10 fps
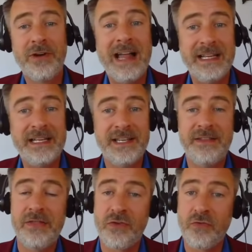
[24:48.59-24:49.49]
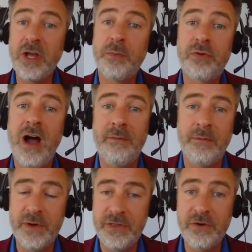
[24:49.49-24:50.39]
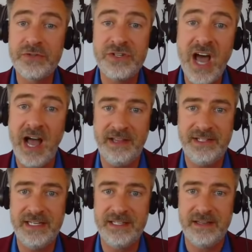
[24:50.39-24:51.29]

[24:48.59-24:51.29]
rally said that the real problem with those Nazis